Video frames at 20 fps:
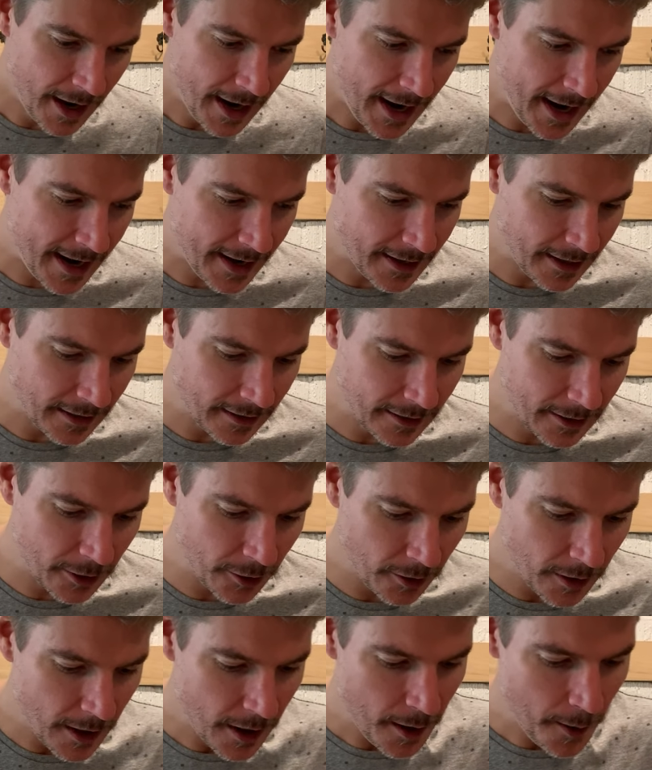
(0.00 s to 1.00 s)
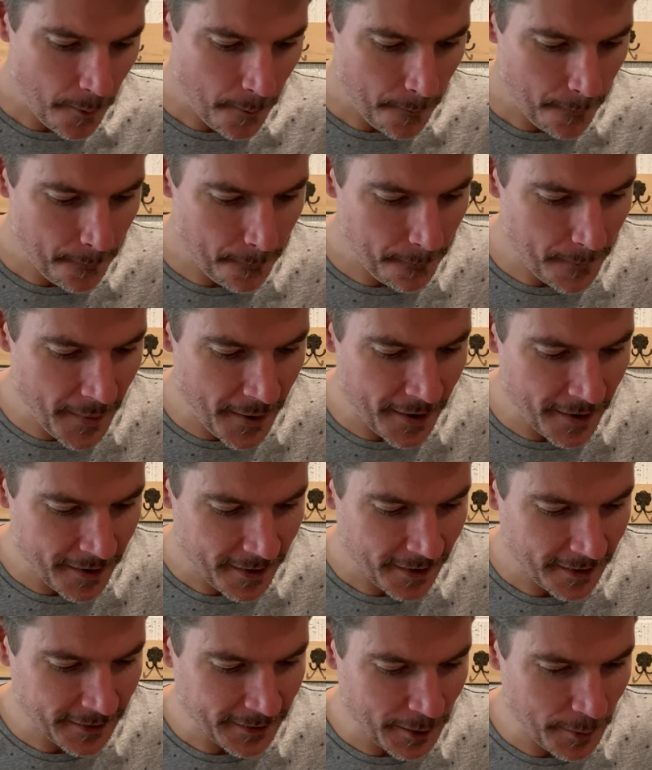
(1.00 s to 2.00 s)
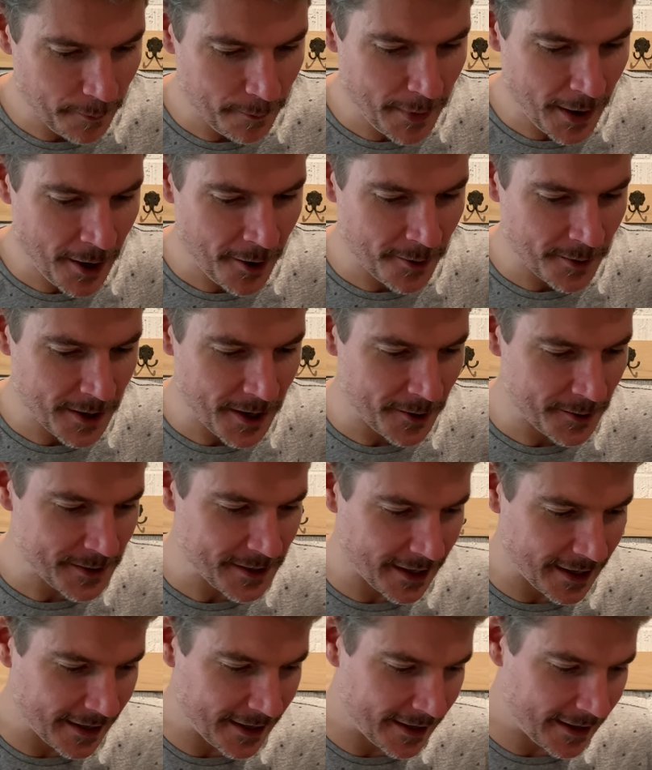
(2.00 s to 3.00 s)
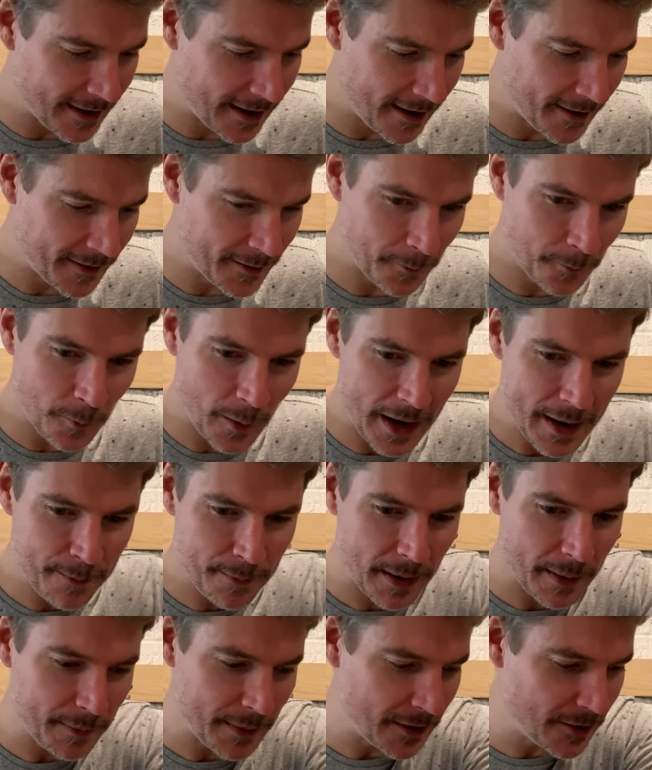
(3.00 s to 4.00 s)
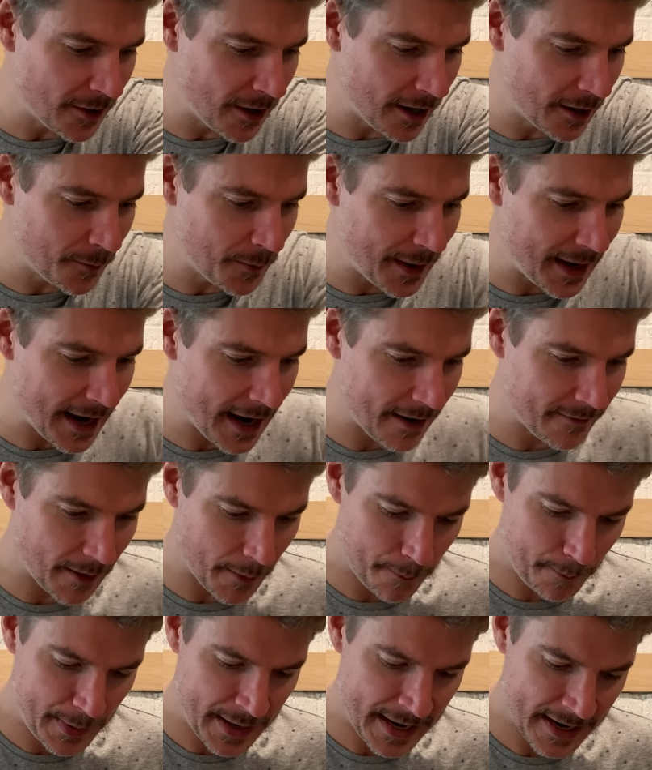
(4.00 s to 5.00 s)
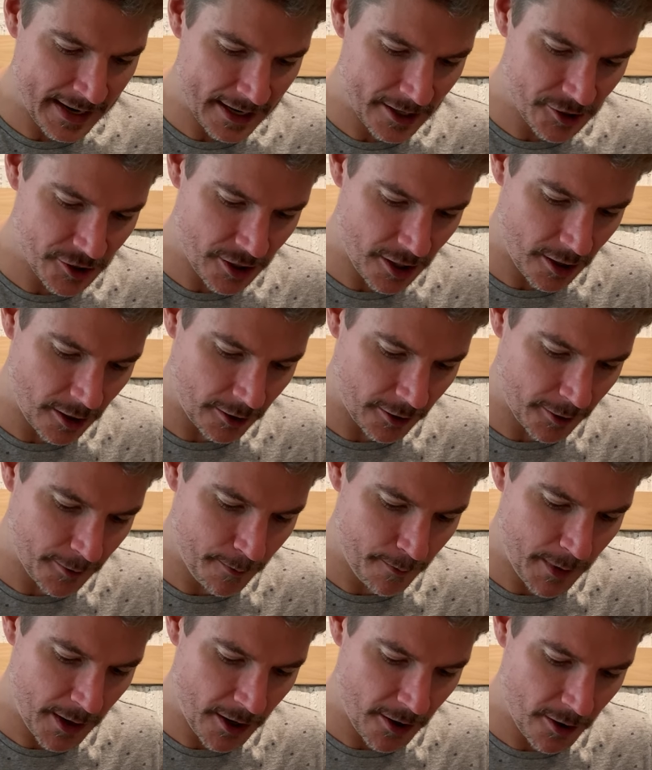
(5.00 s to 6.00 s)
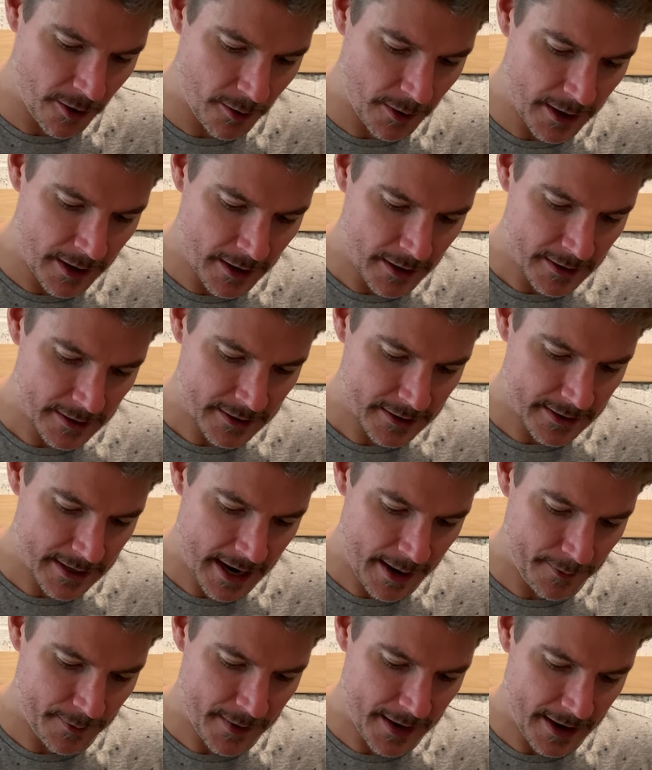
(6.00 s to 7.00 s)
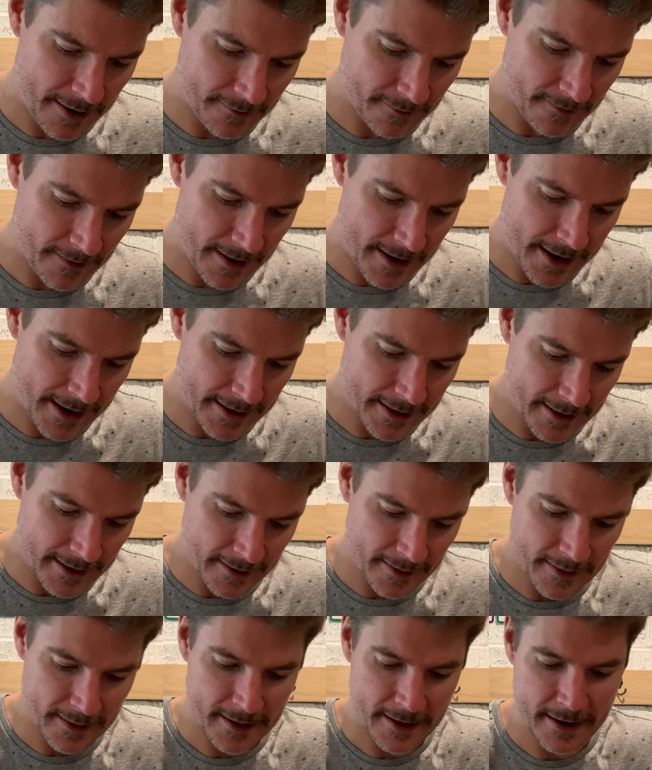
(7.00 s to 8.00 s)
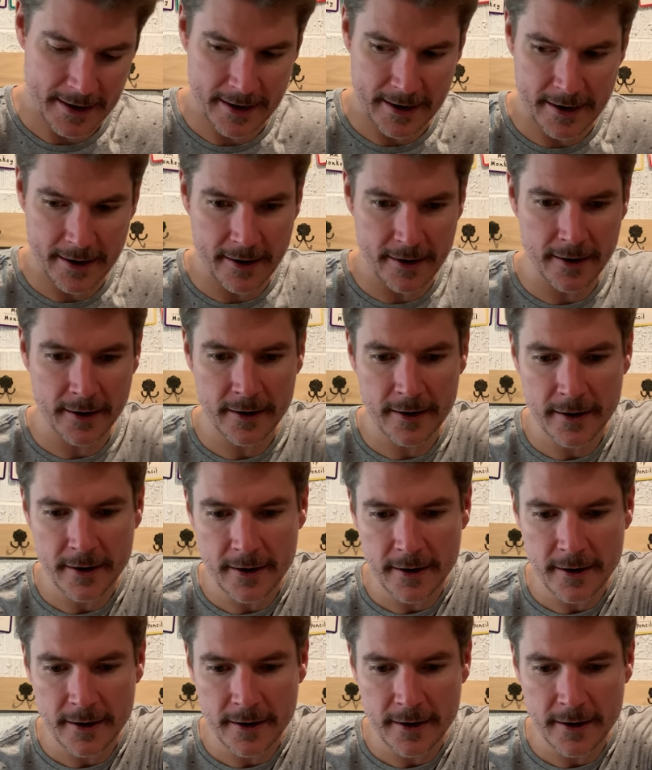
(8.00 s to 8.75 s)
And a little bow goes on it. On the white puppy dog, we have a pinkish colored bow. Snap that right on there.